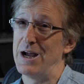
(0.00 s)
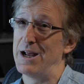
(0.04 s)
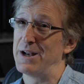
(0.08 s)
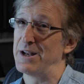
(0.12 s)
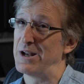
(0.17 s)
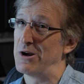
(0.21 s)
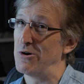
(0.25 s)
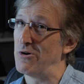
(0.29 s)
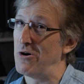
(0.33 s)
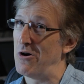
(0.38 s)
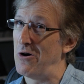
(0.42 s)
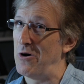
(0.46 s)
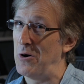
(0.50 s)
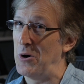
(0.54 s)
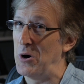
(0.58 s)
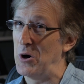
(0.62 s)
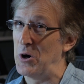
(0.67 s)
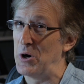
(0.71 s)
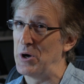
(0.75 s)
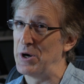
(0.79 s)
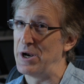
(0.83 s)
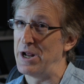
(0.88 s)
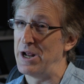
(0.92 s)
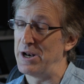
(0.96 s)
and they're
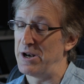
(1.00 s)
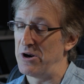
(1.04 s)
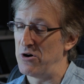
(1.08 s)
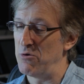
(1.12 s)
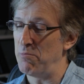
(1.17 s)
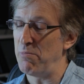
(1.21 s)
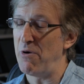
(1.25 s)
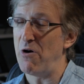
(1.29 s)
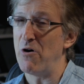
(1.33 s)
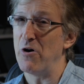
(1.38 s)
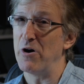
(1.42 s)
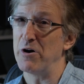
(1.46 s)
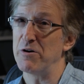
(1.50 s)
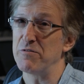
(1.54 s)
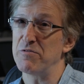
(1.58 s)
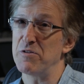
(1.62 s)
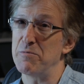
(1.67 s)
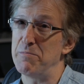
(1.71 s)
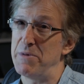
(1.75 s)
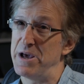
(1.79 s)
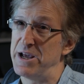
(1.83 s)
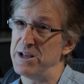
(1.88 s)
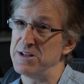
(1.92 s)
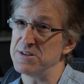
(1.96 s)
on and they're part of
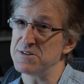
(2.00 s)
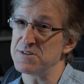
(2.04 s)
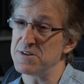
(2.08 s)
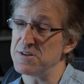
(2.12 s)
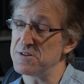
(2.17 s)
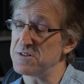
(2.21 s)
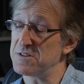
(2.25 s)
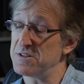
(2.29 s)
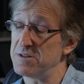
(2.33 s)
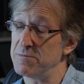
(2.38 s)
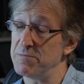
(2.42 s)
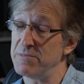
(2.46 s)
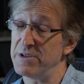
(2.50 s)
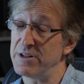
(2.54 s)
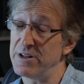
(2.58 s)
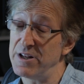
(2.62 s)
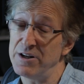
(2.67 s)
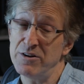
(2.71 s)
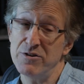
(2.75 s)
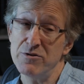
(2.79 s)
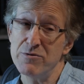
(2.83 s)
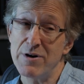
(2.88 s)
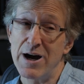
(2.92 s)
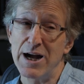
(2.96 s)
the main system, and
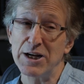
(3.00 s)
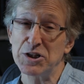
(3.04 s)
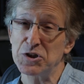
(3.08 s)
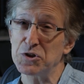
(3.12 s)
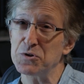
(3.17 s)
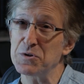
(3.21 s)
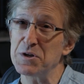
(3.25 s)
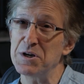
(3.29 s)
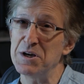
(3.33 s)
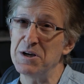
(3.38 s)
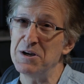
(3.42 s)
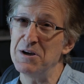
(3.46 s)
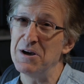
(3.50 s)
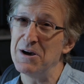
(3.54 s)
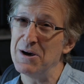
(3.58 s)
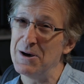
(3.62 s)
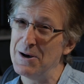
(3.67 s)
they do actually,